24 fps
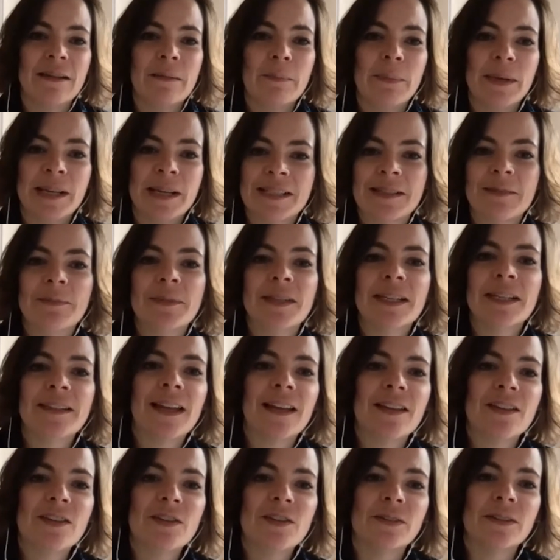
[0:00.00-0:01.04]
Pick something
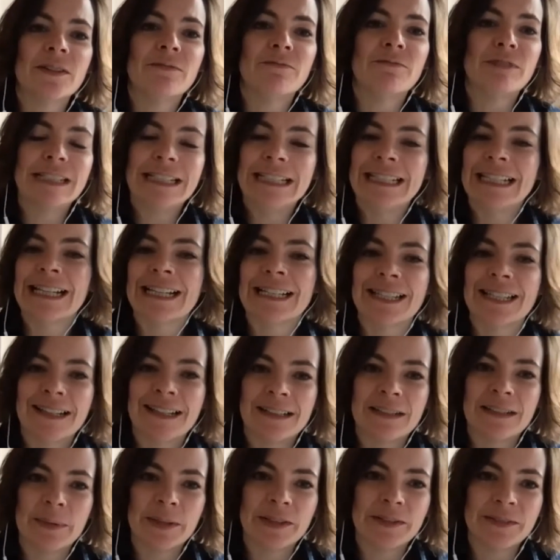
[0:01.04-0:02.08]
that you're really excited
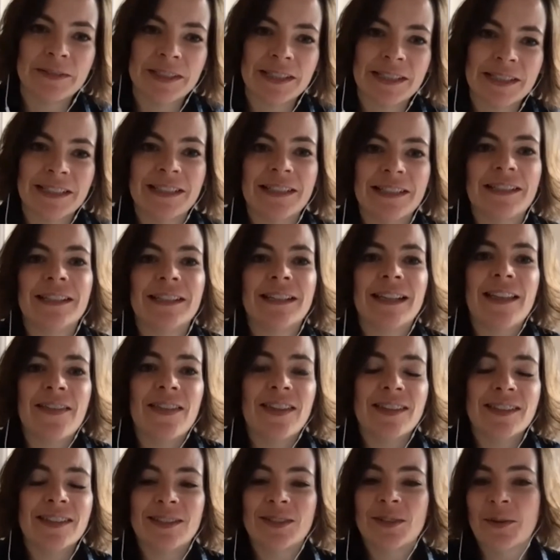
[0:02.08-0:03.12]
about.
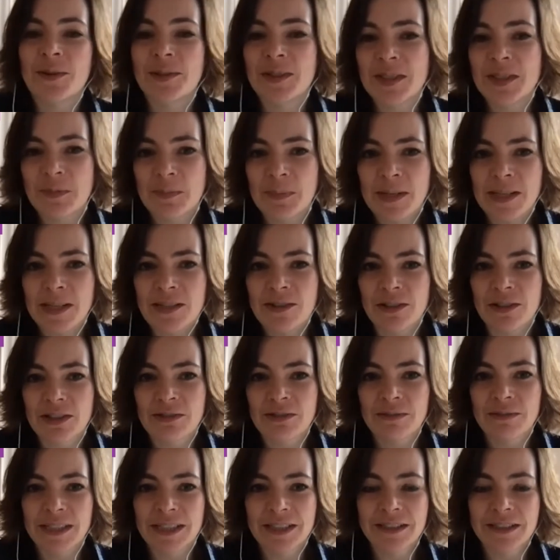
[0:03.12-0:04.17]
This is going to be your
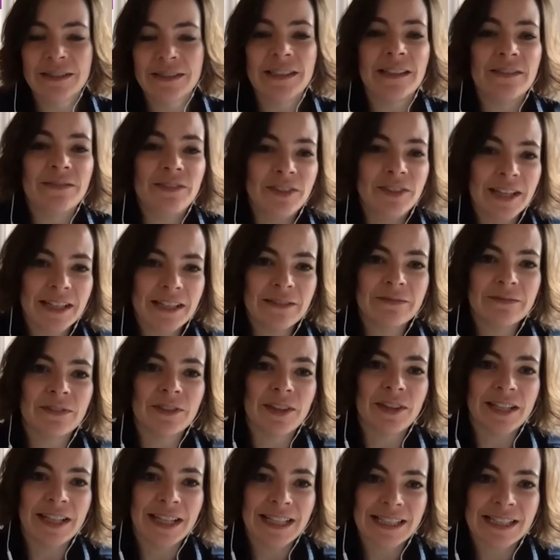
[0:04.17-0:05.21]
career if you get it for
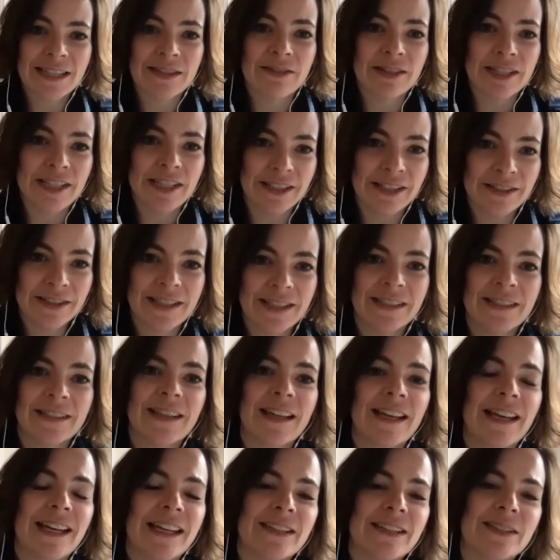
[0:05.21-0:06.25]
the next 3 years.
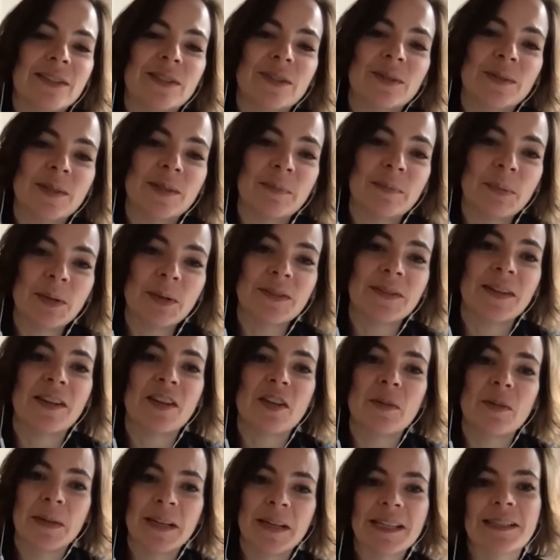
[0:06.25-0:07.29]
And so it's important that
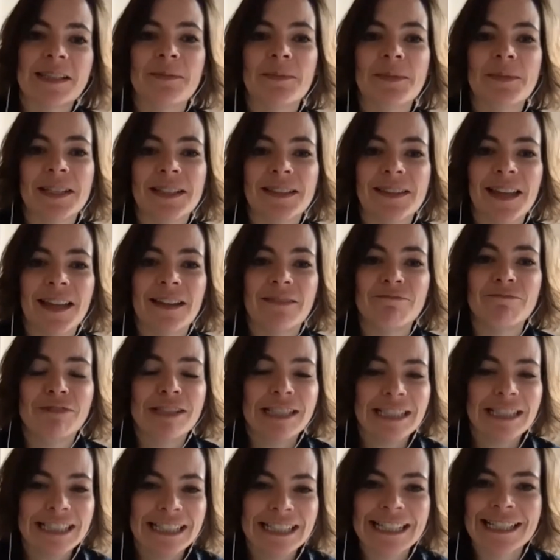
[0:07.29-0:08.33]
you pick something that
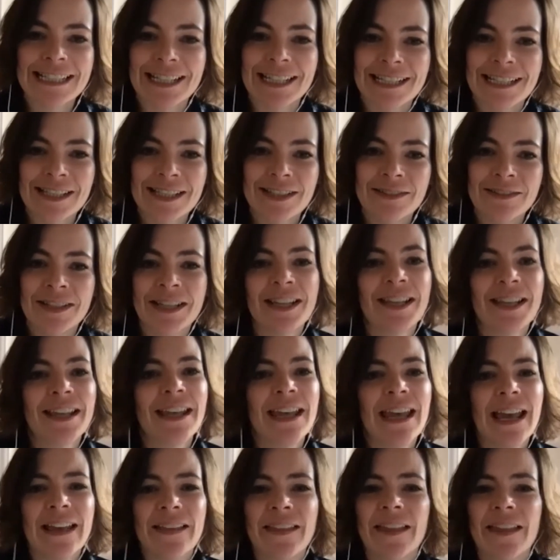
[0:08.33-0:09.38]
really excites you.
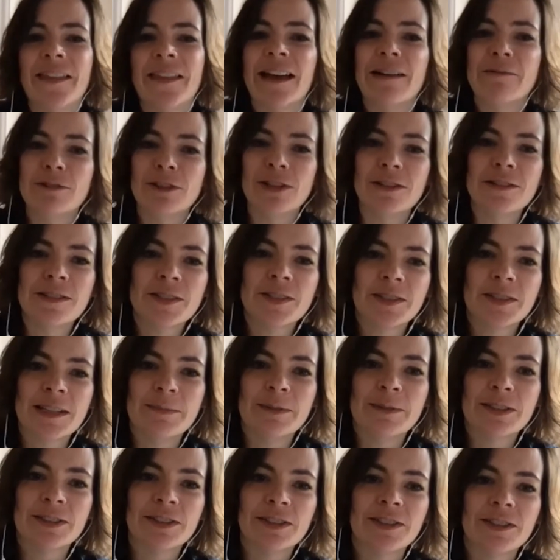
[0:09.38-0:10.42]
And then that will also come
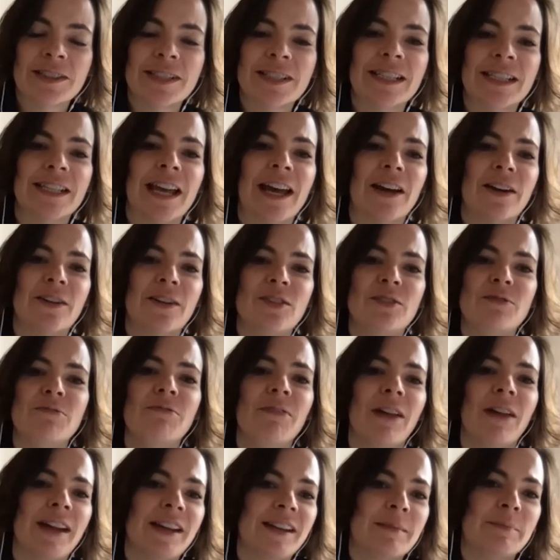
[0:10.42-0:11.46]
across in how you
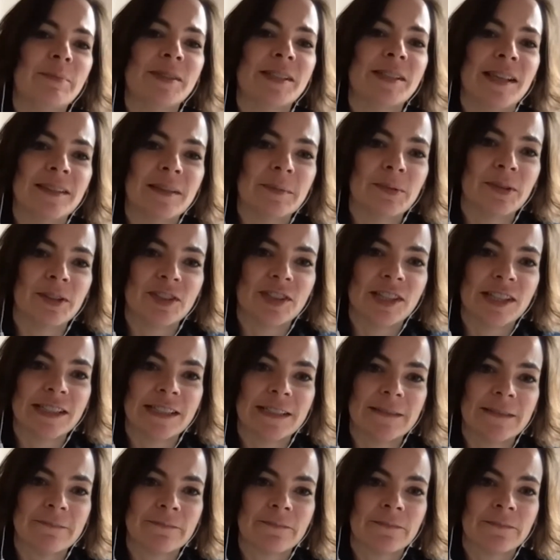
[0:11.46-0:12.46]
write and present the project.